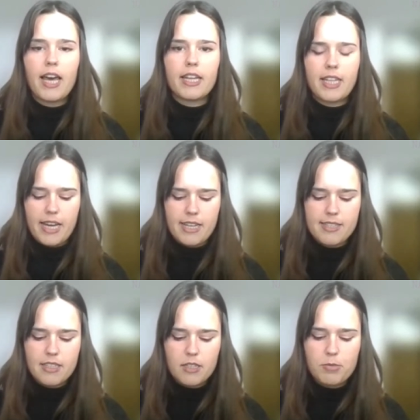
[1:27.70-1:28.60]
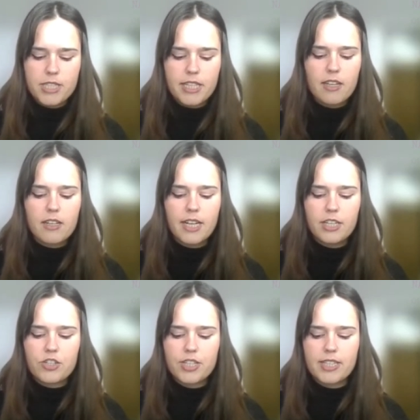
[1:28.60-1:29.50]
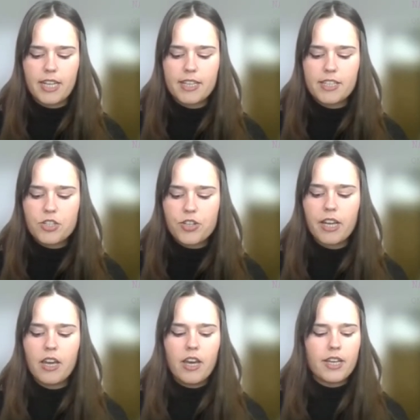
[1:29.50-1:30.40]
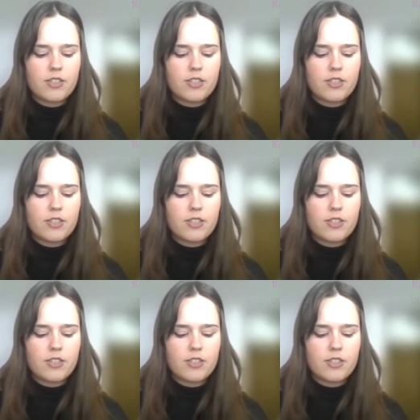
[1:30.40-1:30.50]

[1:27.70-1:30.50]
and has a particular interest in history,